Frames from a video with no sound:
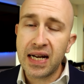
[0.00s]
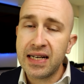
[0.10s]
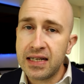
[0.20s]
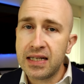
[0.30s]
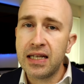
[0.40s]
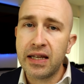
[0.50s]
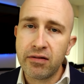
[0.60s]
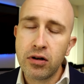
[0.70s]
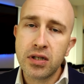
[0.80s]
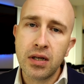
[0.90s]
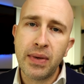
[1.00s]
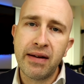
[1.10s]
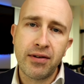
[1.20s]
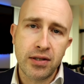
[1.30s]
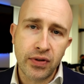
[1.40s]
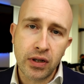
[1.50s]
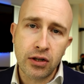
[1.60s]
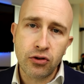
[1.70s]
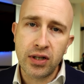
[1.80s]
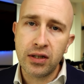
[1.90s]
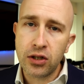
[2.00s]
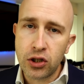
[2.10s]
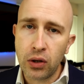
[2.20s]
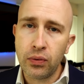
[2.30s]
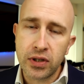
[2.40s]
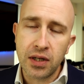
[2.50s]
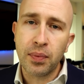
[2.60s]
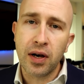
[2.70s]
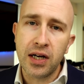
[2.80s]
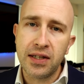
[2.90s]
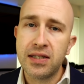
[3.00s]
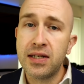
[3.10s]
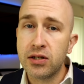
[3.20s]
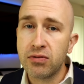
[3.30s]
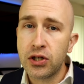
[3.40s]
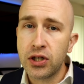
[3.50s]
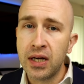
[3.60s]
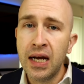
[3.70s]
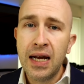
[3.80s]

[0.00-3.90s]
and indeed there are some areas of the country that don't apply this discretion,